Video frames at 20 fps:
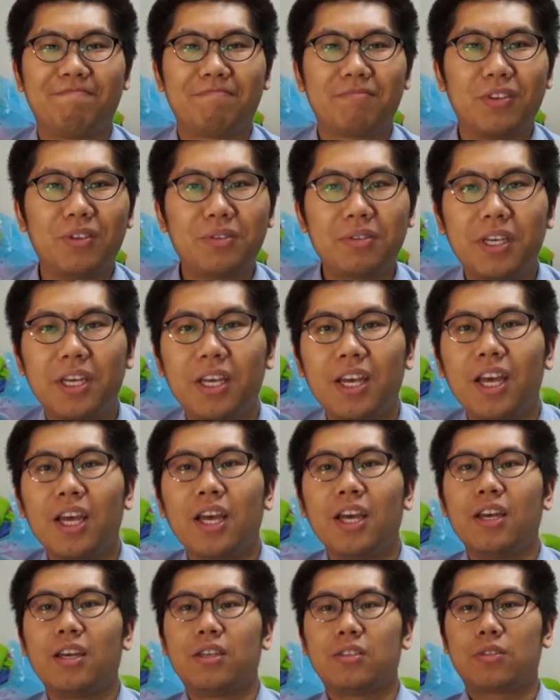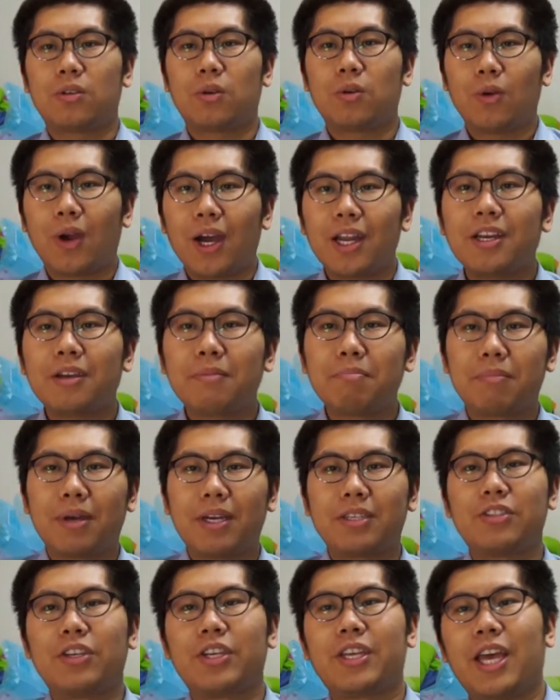You see, Socratic
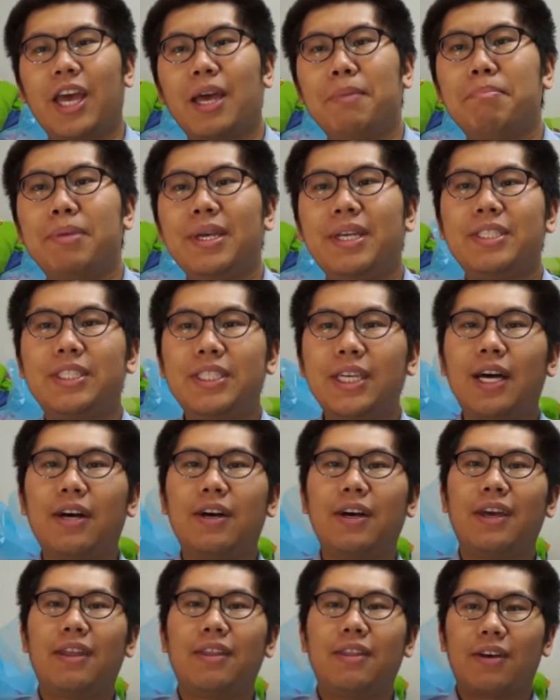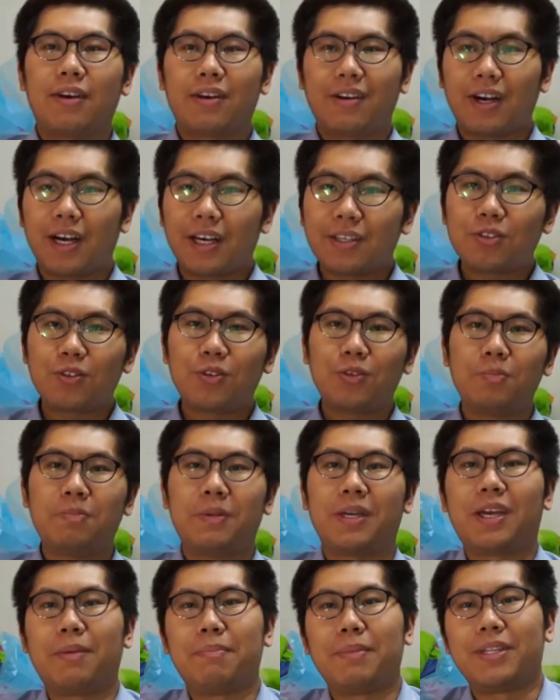method can be done in the classroom,
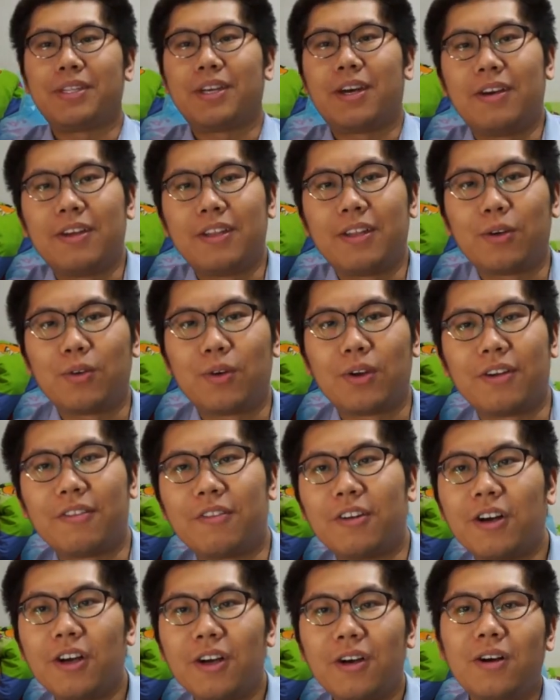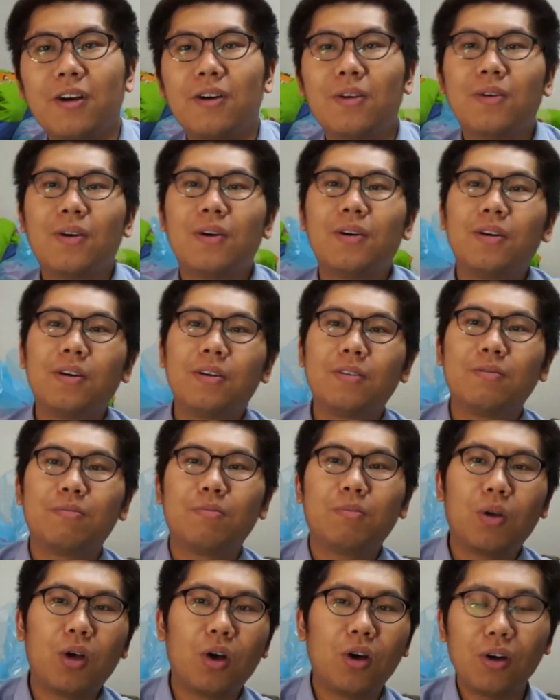it can be done in the court of law,
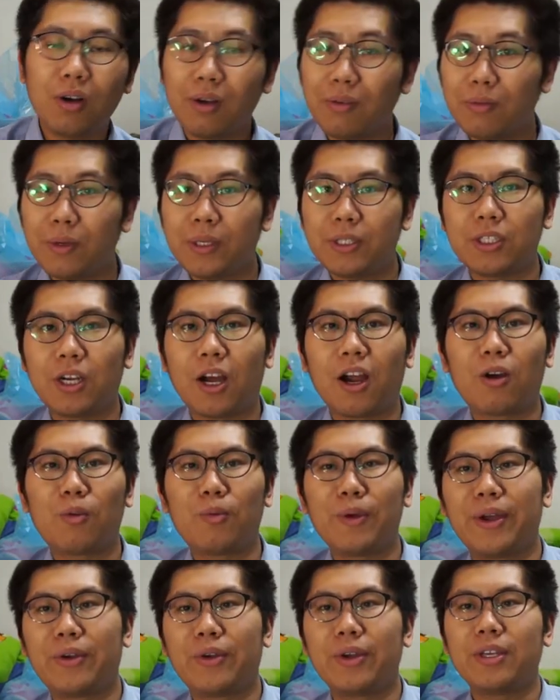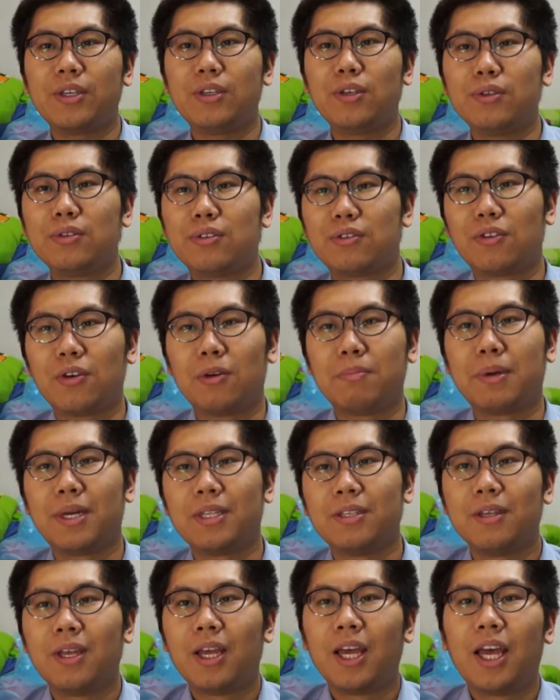all of which are very useful, but
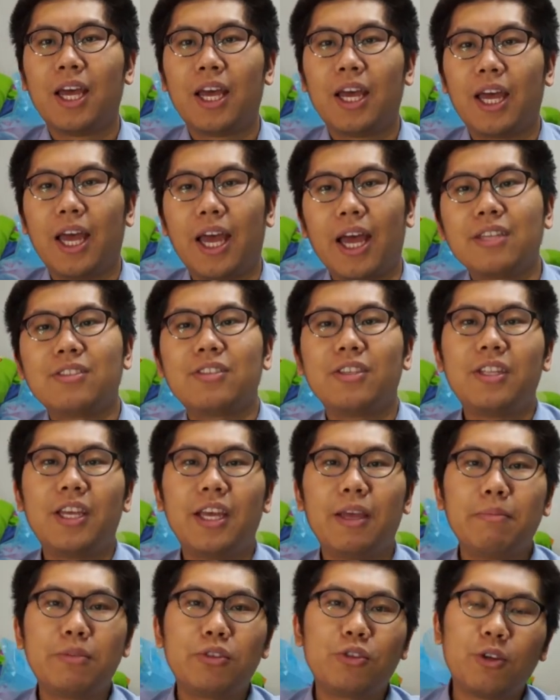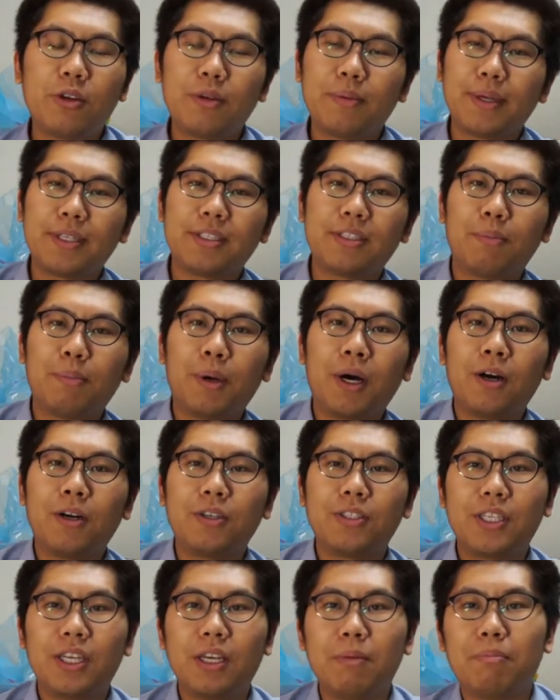as the name street
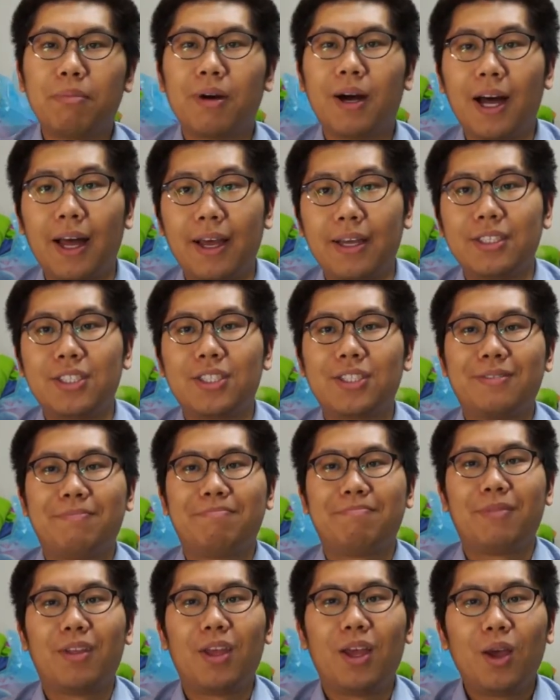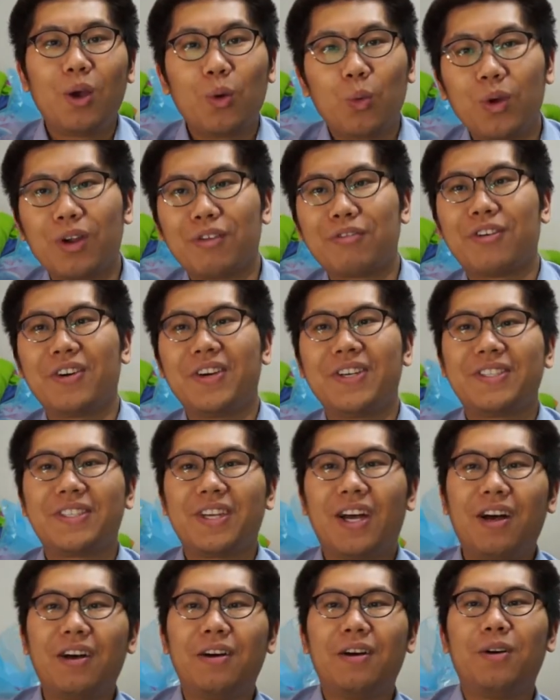epistemology implies, we are focused
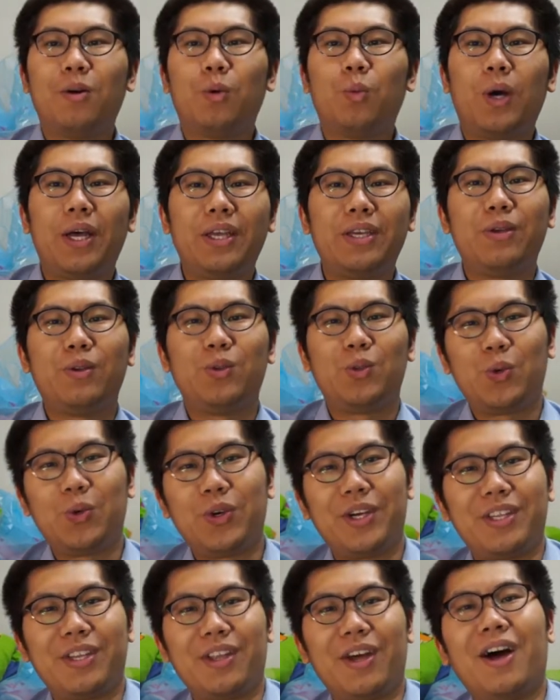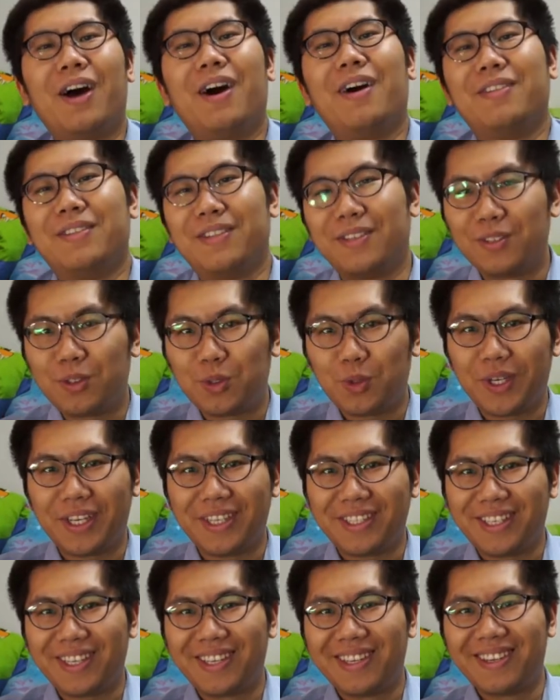on when you do it on the street,